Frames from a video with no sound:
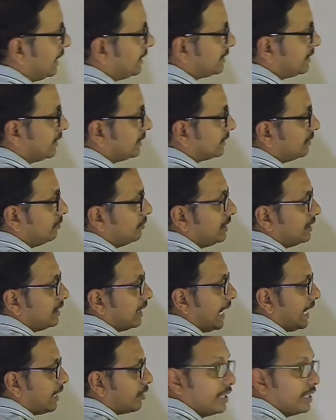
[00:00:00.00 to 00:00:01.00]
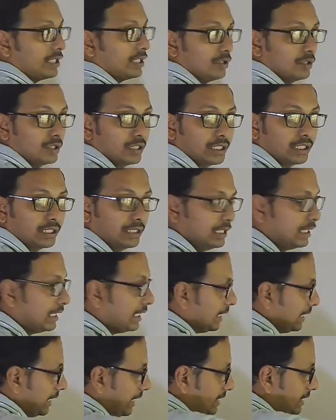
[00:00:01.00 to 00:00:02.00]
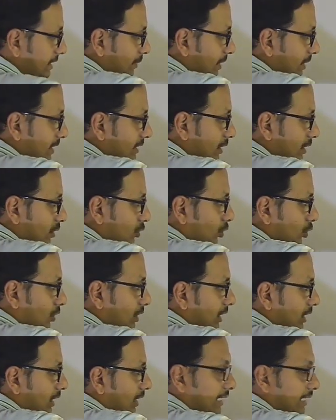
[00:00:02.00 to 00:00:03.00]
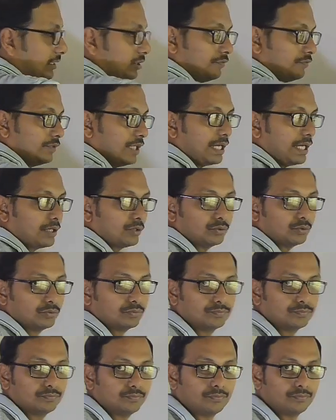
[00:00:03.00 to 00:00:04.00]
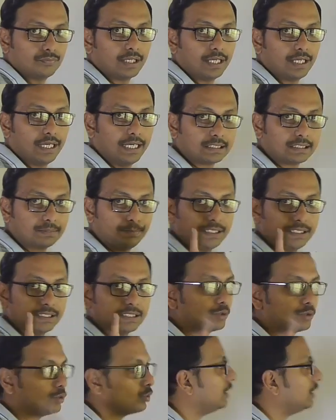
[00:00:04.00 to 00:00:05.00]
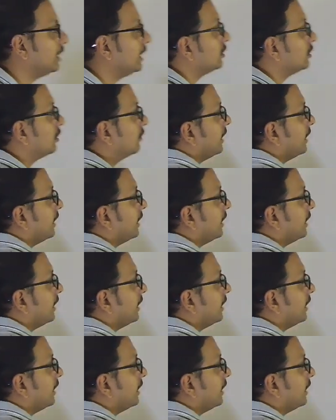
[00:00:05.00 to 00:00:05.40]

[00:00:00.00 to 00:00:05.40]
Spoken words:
doesn't mean the arrowhead only. S means the total length of the arrow. S means the total length of the